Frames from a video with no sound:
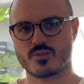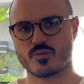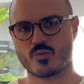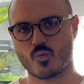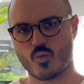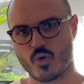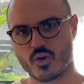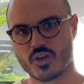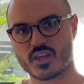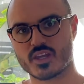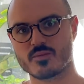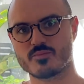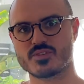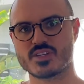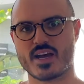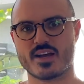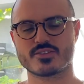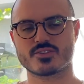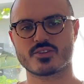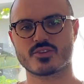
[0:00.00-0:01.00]
walking him
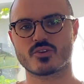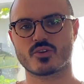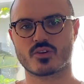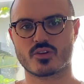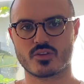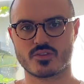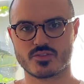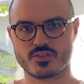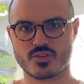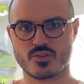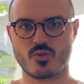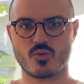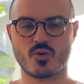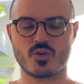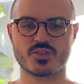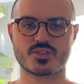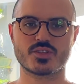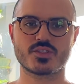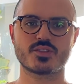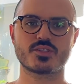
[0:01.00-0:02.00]
down to the
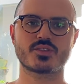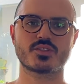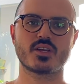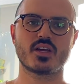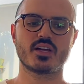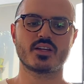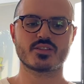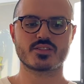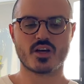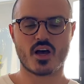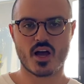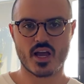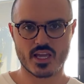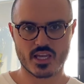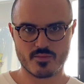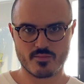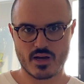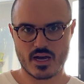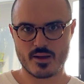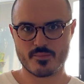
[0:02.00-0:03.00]
horses, tying
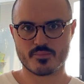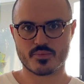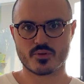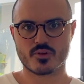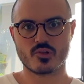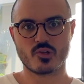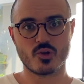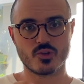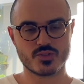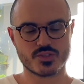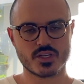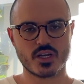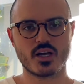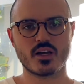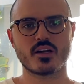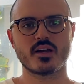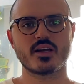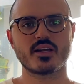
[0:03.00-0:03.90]
him up closer,